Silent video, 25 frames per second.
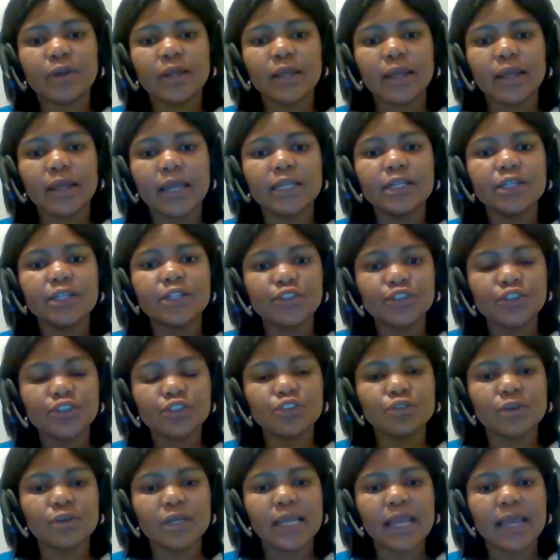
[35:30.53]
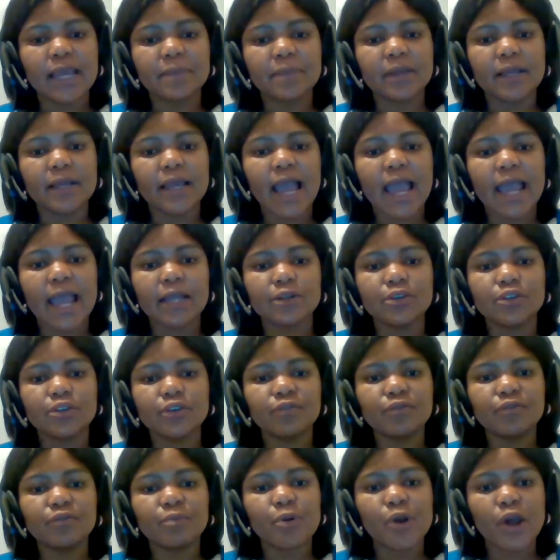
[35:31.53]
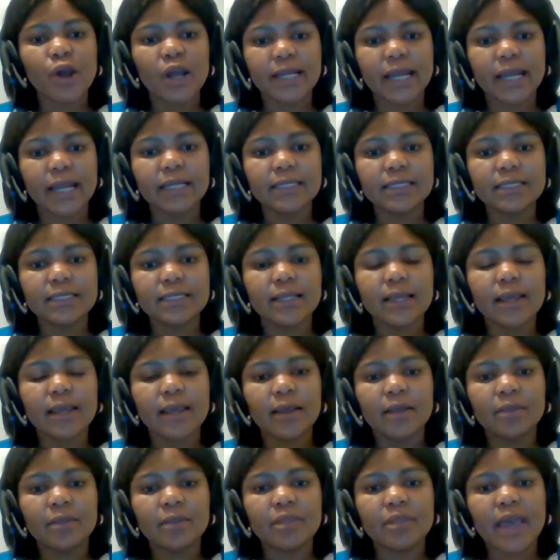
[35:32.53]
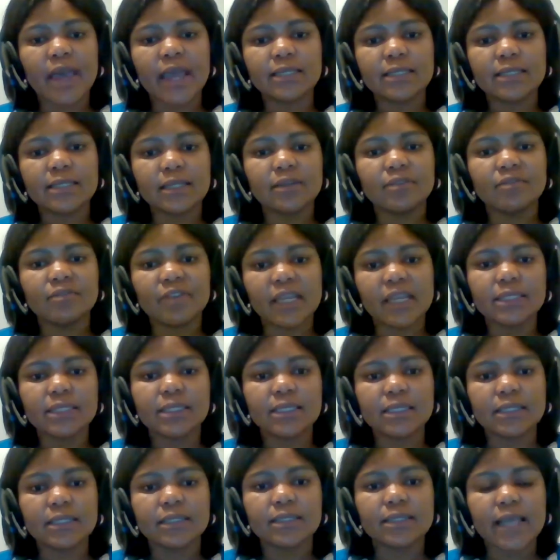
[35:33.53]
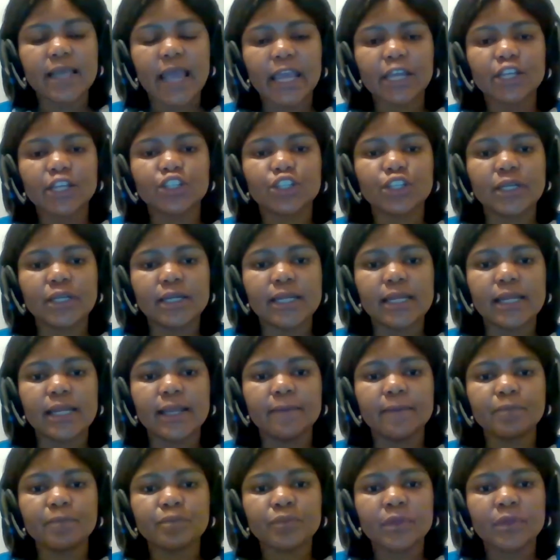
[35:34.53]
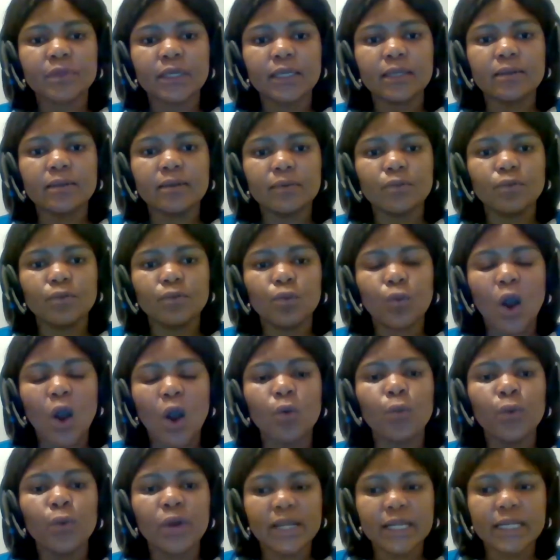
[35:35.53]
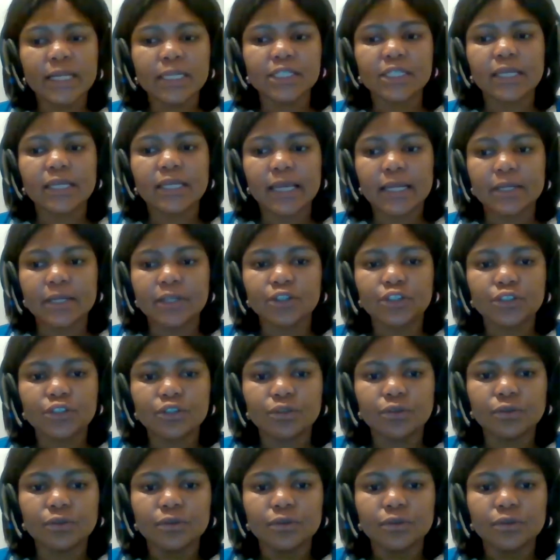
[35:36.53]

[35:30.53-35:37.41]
industry and the kind of product that investors actually are willing to get into?